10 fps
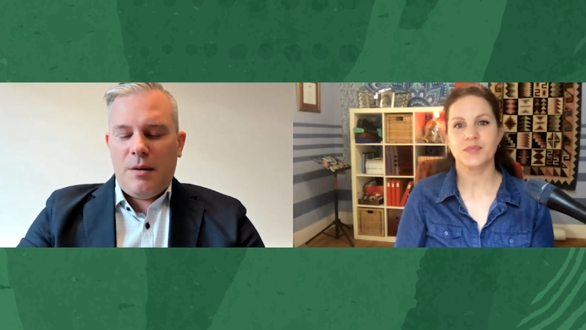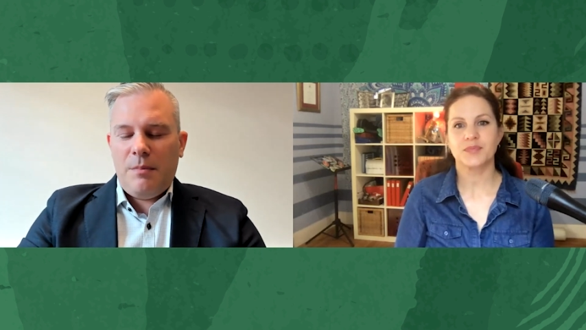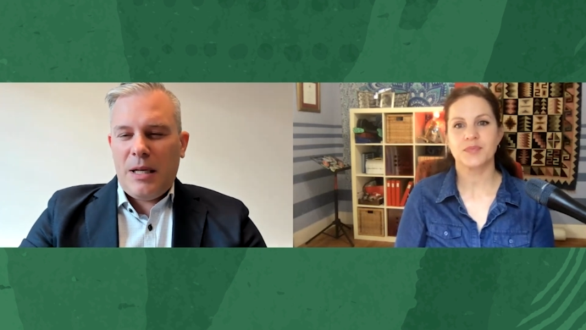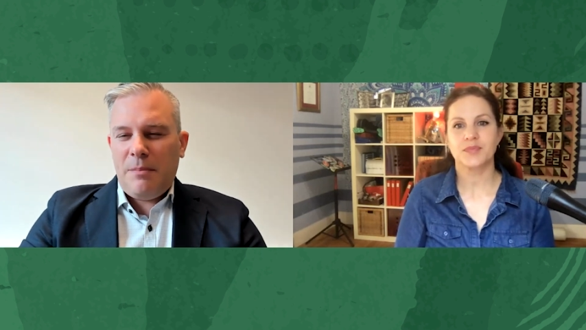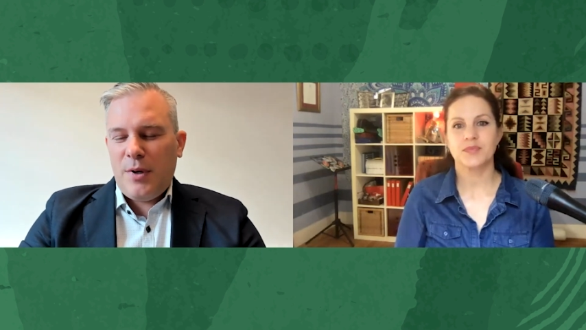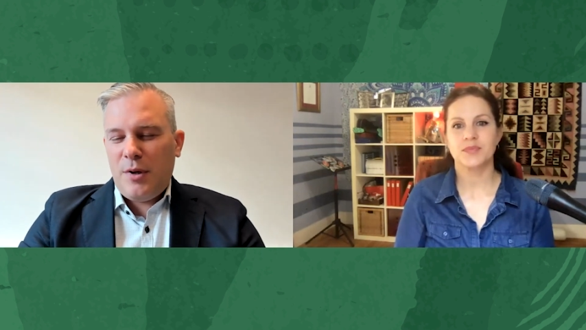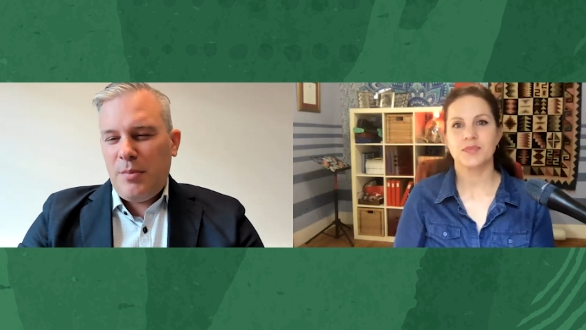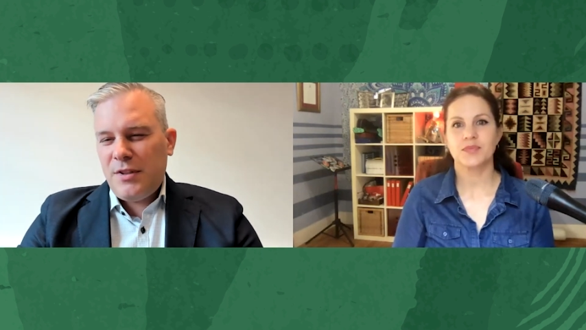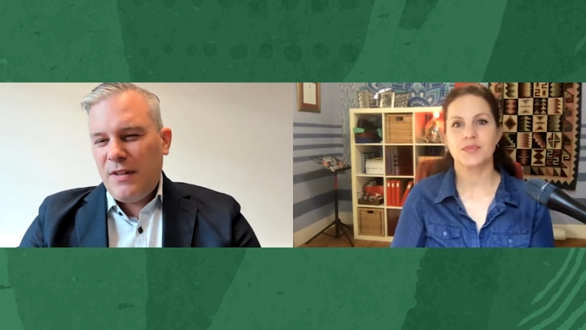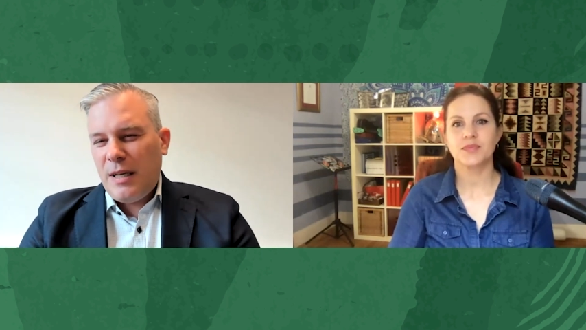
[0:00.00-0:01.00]
Speaker 1: main
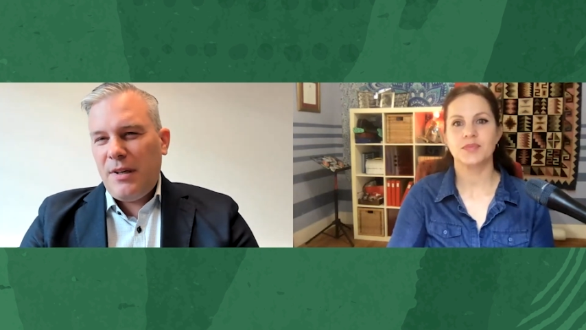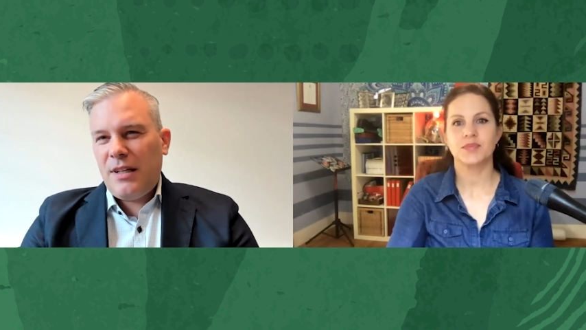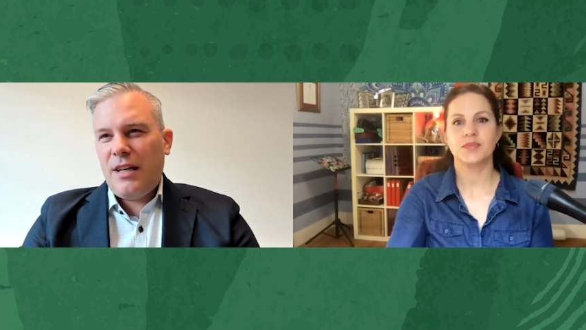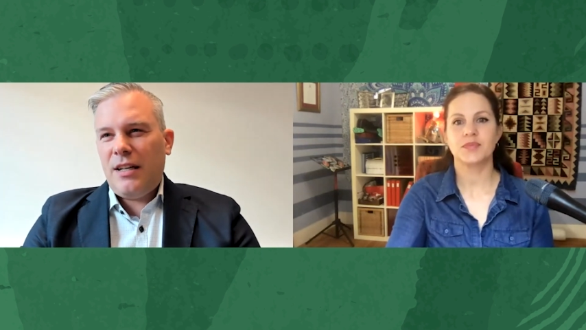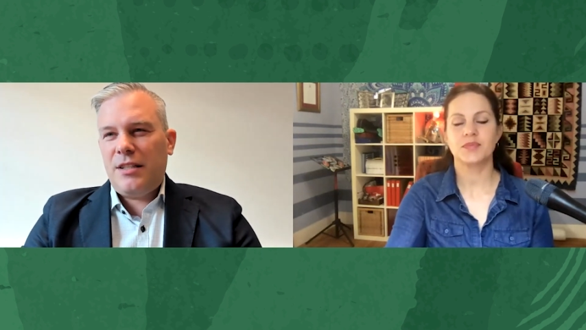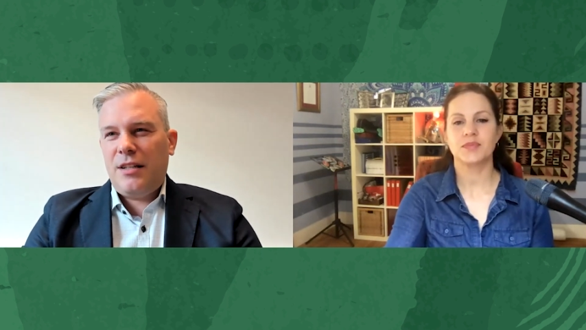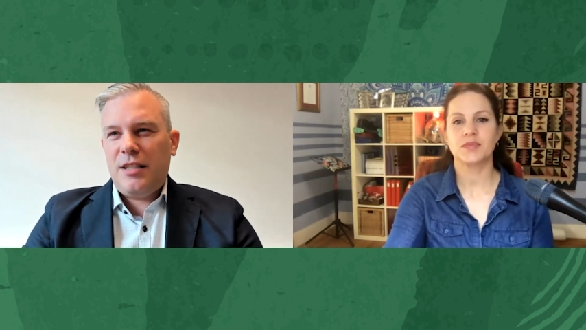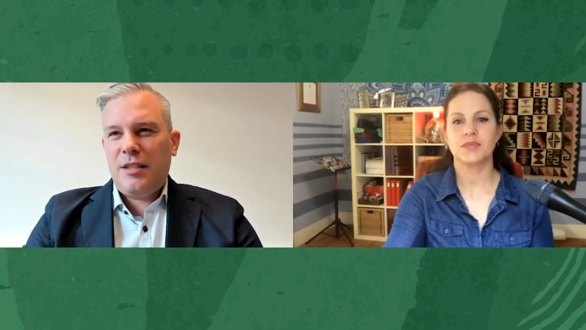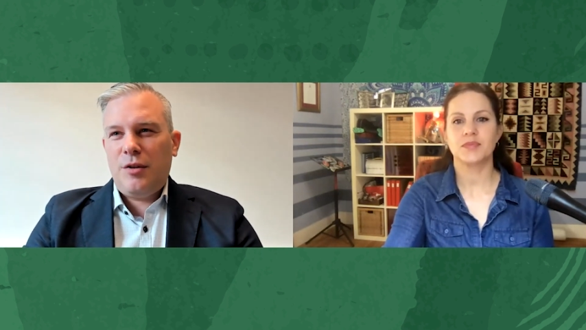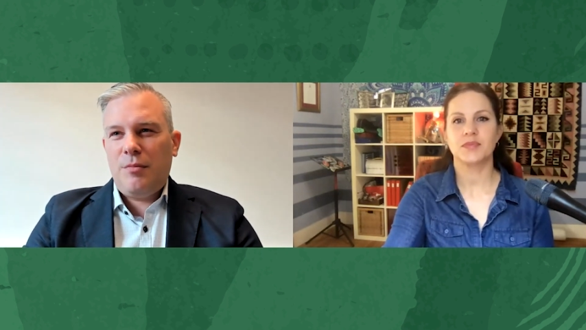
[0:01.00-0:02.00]
purpose of the application
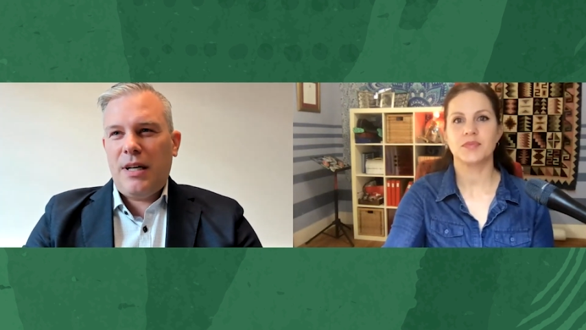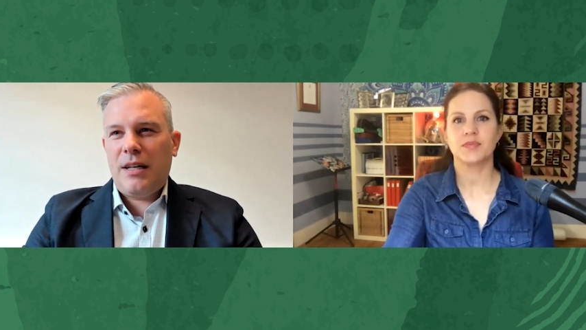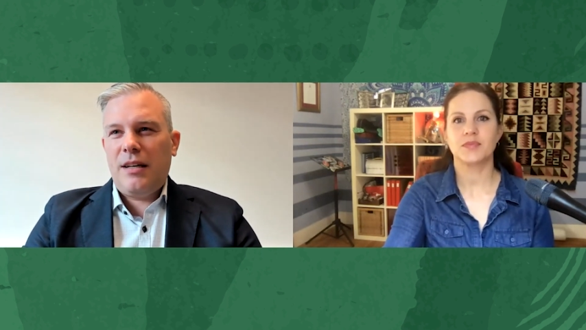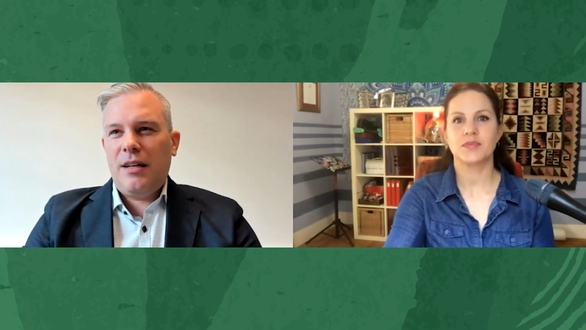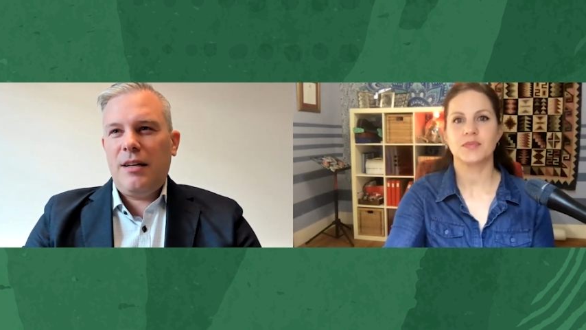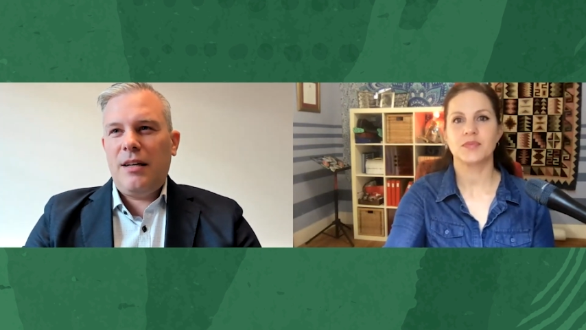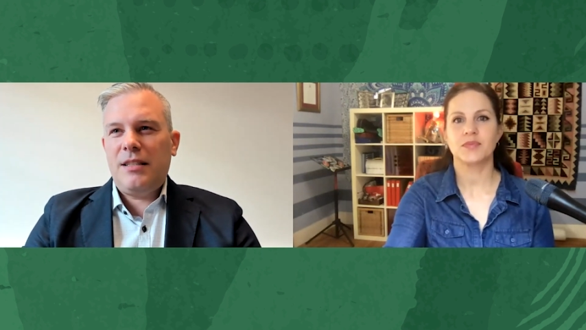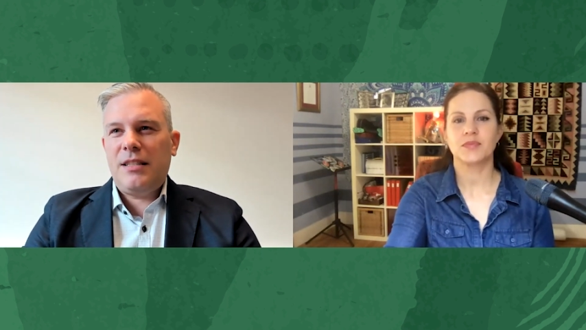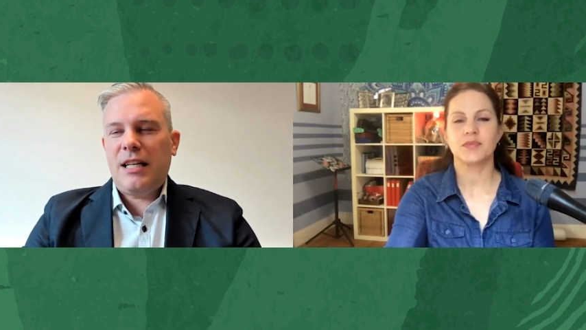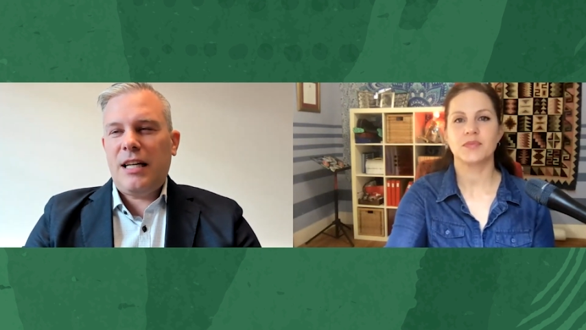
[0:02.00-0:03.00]
is to make uh,
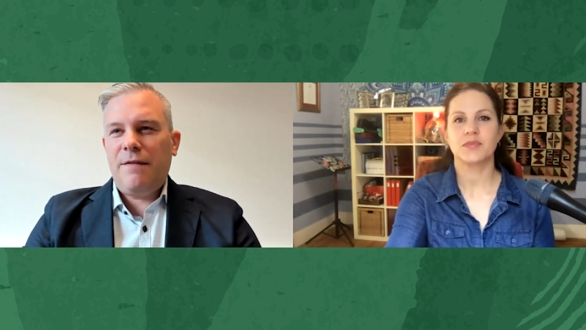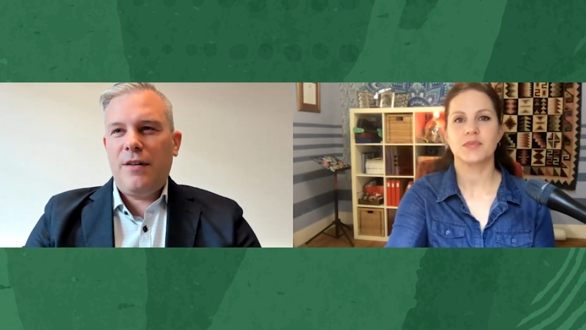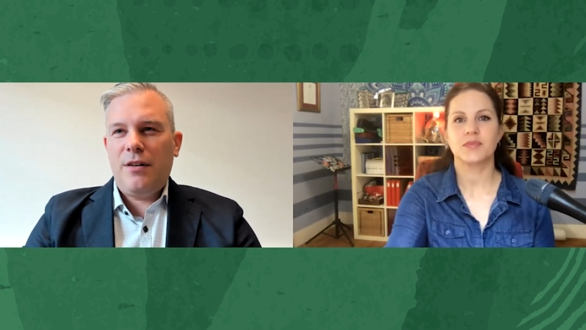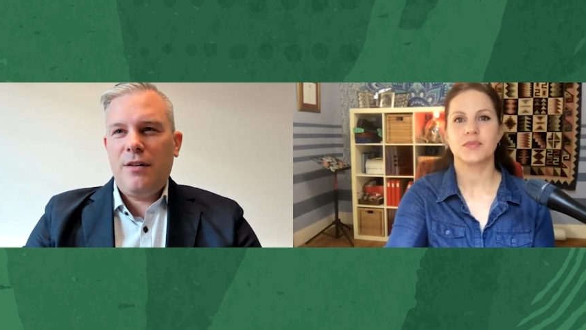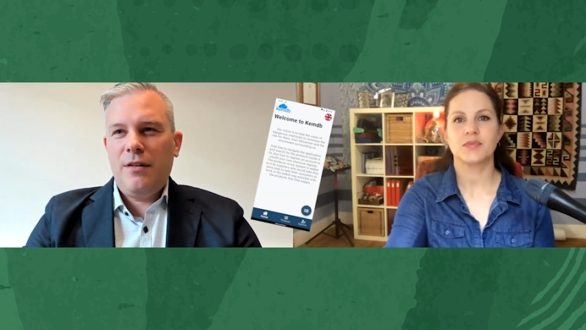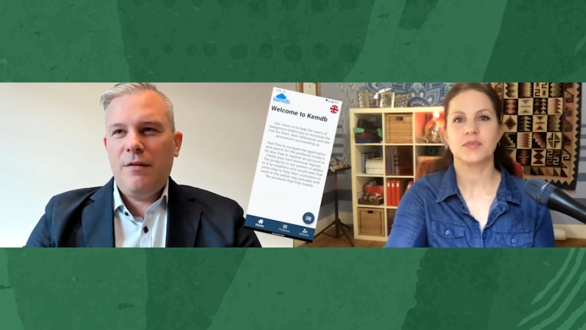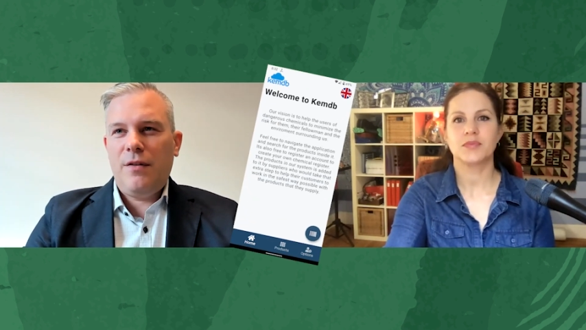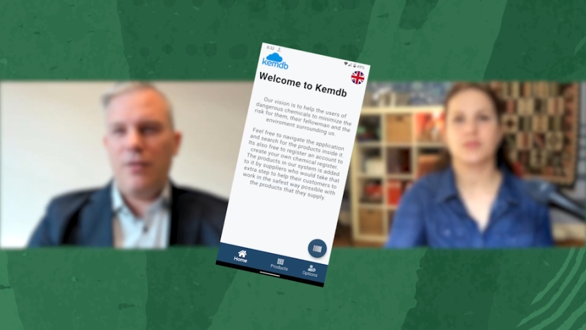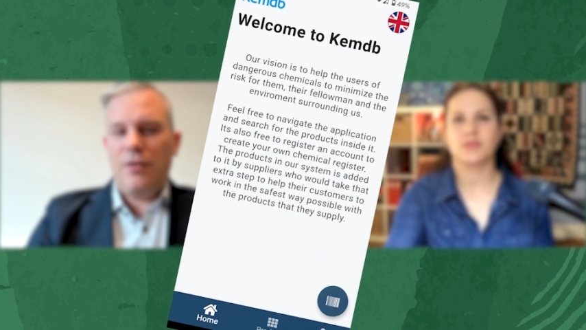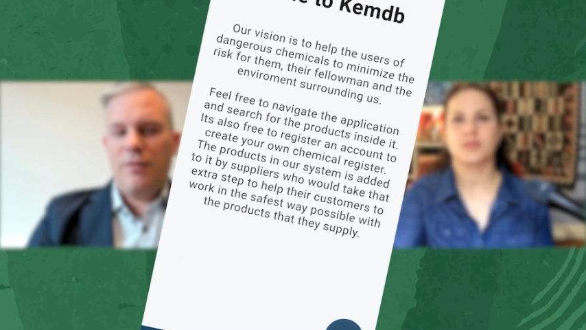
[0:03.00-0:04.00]
it safer for